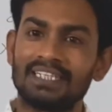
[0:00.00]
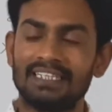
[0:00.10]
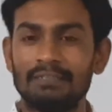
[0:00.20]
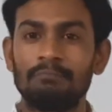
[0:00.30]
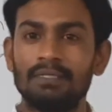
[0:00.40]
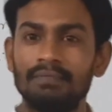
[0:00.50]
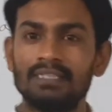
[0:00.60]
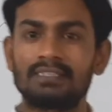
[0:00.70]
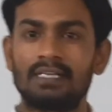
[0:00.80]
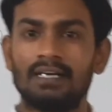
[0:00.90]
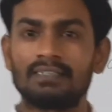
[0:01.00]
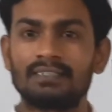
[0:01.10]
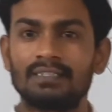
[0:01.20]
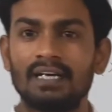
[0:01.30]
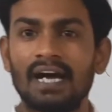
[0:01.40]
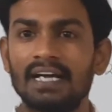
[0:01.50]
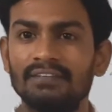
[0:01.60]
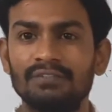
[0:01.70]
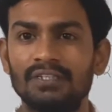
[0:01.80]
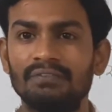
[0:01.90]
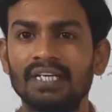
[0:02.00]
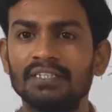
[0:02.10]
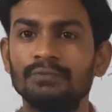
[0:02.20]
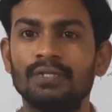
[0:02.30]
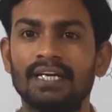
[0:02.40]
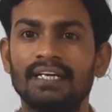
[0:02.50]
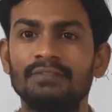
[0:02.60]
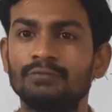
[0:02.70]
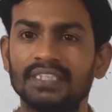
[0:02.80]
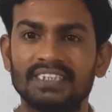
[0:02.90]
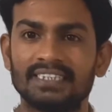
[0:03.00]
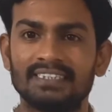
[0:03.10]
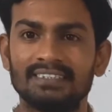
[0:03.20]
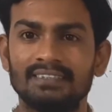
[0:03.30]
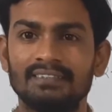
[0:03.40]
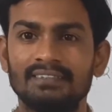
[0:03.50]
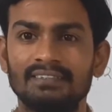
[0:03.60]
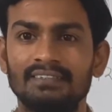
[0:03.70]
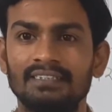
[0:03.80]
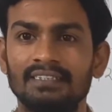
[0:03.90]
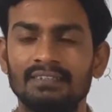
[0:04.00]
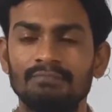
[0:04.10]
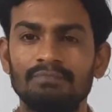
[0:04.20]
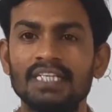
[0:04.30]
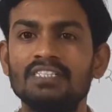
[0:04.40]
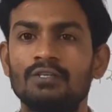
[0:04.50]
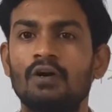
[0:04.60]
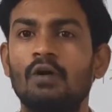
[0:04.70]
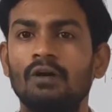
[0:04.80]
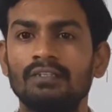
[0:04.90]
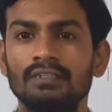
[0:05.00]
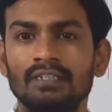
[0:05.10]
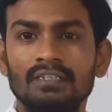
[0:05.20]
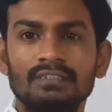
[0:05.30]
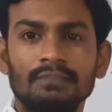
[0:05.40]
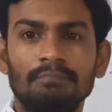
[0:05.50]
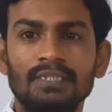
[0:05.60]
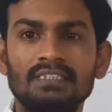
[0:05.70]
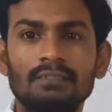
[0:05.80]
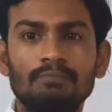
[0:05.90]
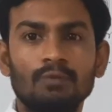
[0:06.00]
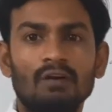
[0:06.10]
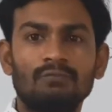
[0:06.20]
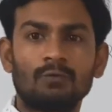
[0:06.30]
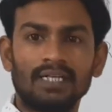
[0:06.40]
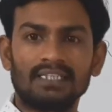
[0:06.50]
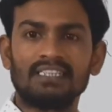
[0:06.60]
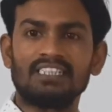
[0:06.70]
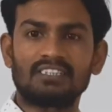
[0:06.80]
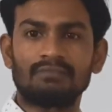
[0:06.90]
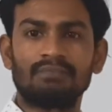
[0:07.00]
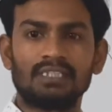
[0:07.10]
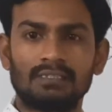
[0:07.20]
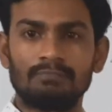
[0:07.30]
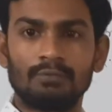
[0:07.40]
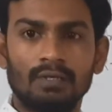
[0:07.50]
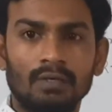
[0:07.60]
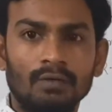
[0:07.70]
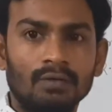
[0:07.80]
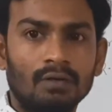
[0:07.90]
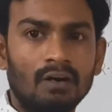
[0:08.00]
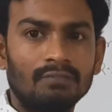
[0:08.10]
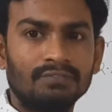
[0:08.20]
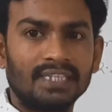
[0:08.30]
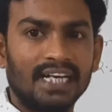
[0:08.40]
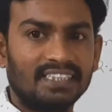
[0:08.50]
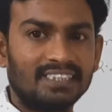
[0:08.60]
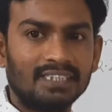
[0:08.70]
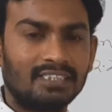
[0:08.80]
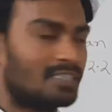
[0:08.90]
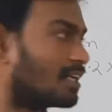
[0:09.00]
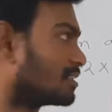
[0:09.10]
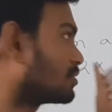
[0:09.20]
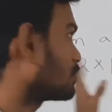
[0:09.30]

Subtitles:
In the previous class, I have given you a question based on the principle of quantization principle of electric charge.